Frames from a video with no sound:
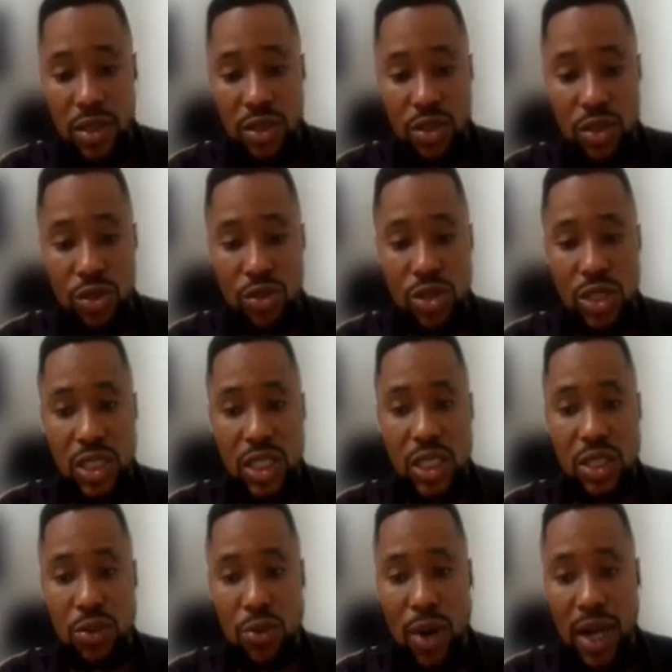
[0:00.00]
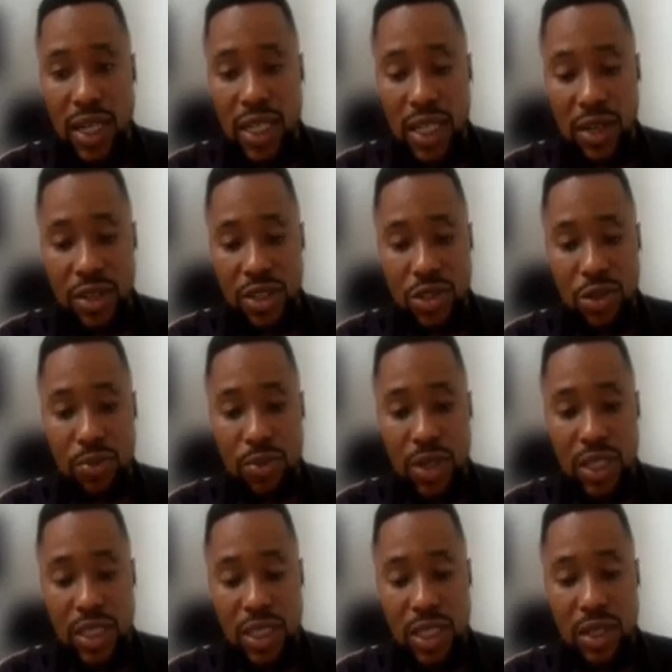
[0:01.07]
You could see the wide KRS
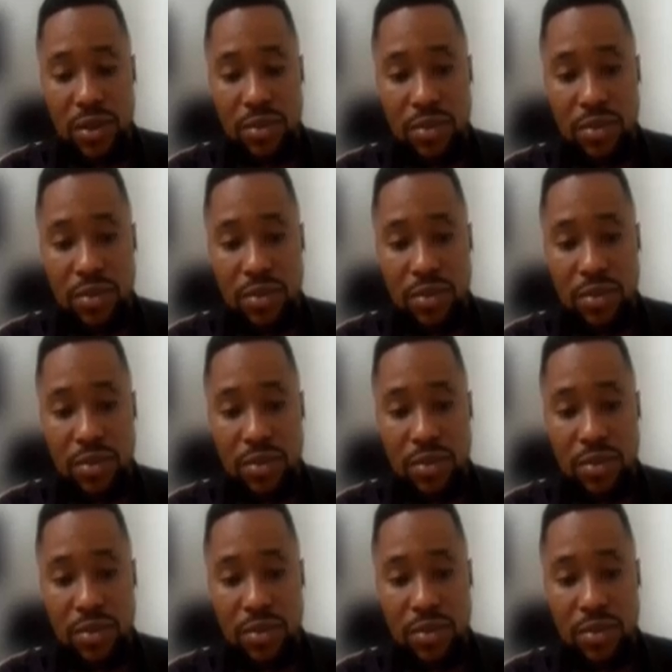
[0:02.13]
complex here.